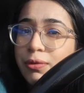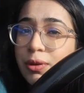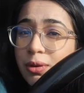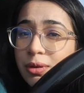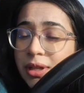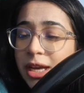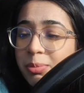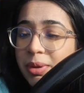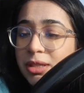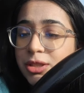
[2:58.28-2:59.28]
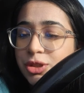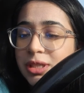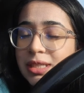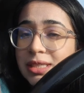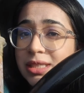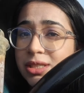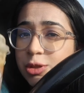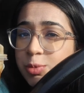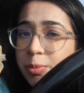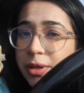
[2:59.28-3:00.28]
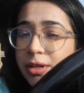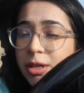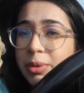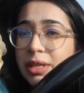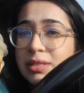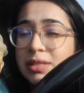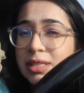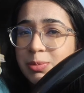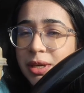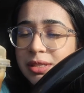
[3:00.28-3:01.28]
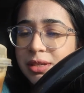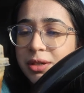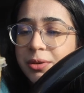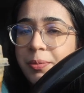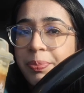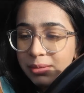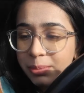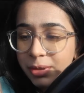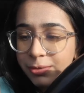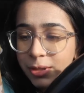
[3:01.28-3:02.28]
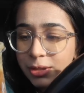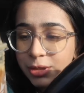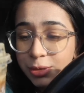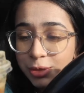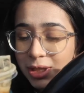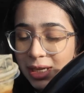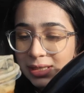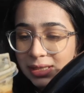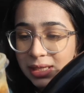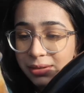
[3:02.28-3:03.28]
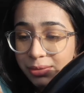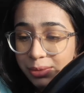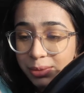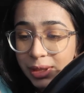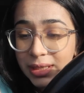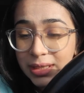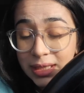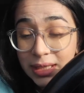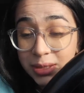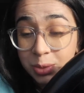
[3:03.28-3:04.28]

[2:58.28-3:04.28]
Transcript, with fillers: you don't like bitter drinks, it's super bitter because of the espresso. Prefer two shots instead of three, because then it gets